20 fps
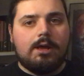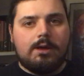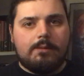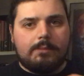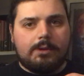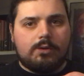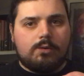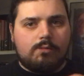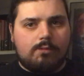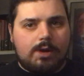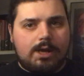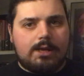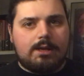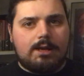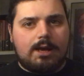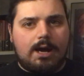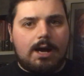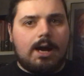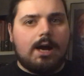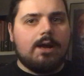but when
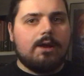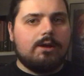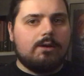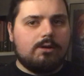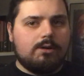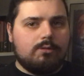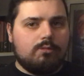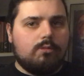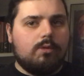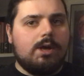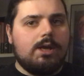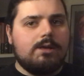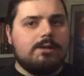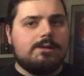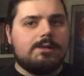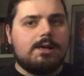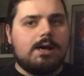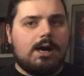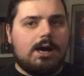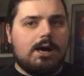I went
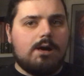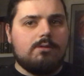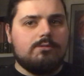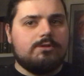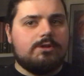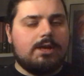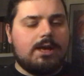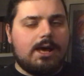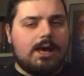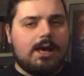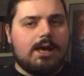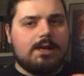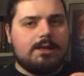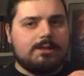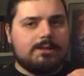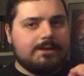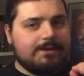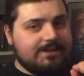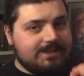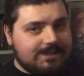out and
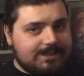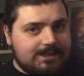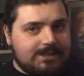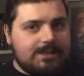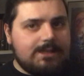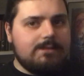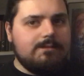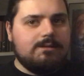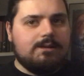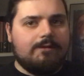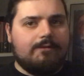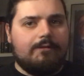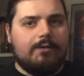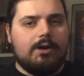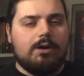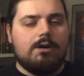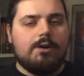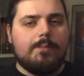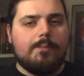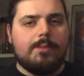seen the
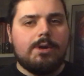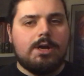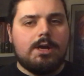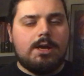film